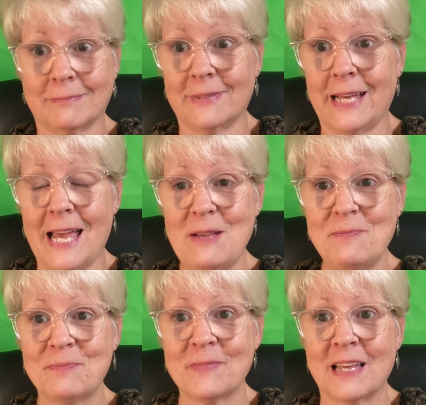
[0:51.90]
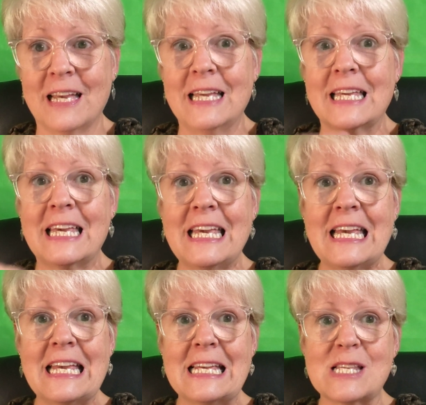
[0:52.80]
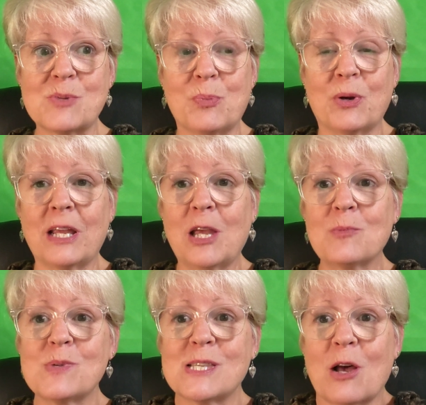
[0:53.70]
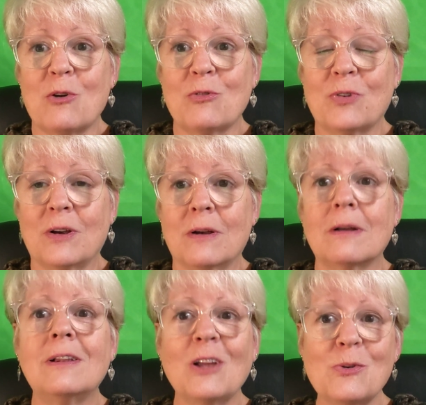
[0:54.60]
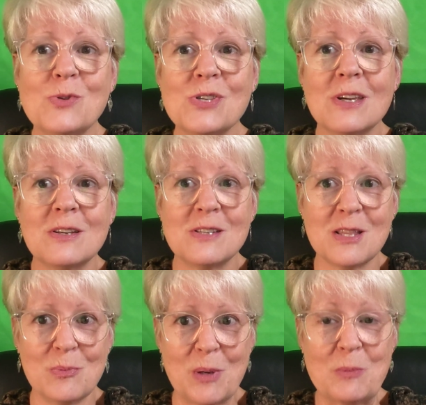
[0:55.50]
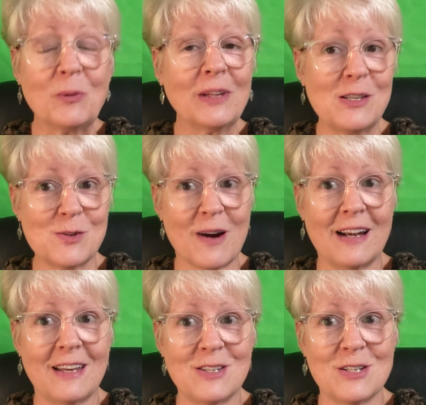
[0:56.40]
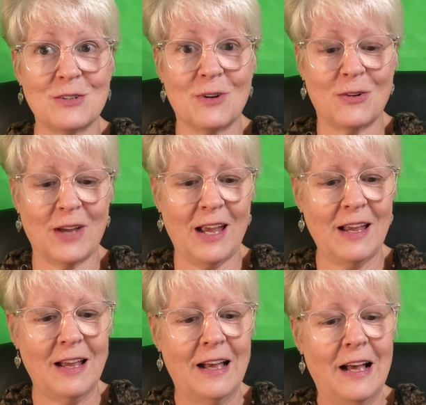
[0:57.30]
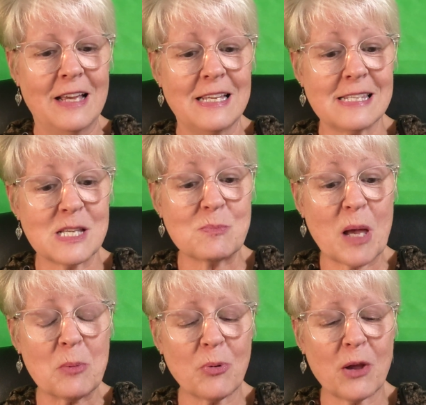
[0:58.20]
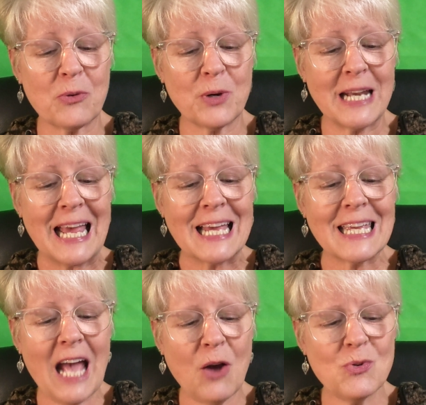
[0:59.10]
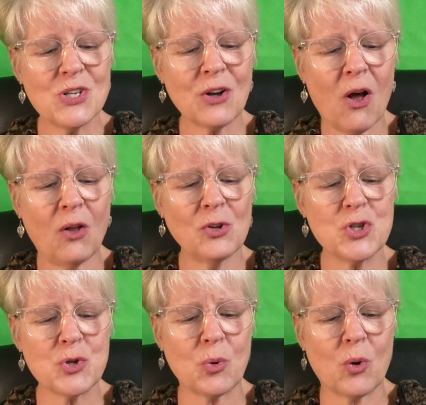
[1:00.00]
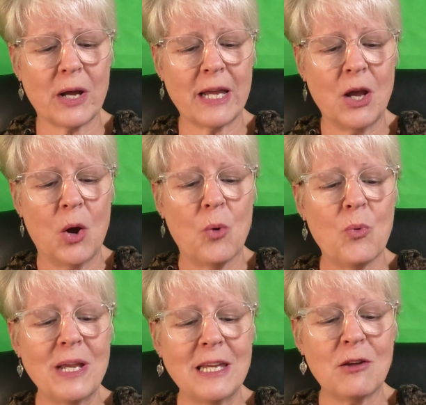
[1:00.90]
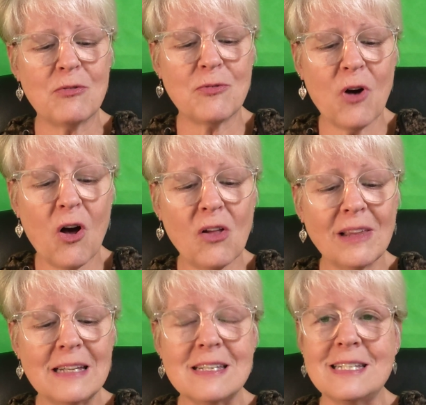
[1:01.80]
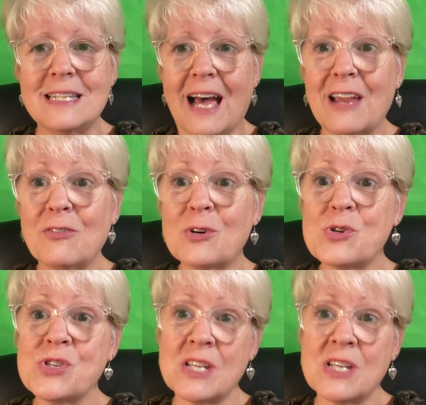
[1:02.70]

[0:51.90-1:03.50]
okay? He is putting himself close to the people he's writing to, okay? He says, my brethren, count it all joy when you fall into diverse